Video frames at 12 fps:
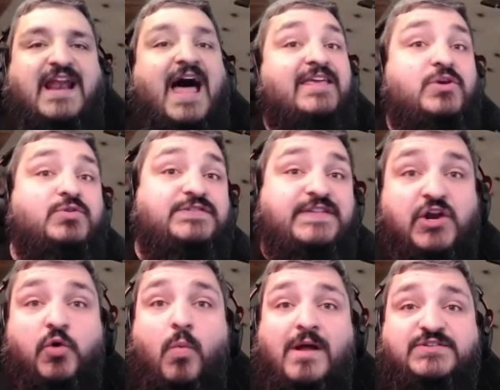I use tier
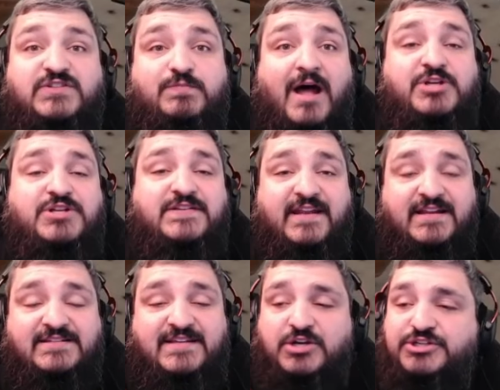1 smudge instead
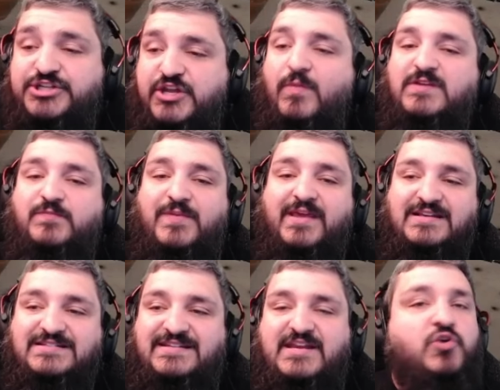of tier 2 is because
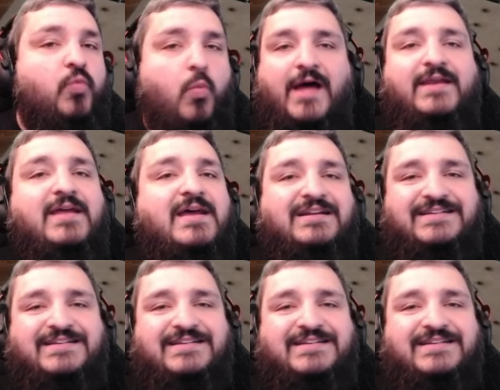tier 1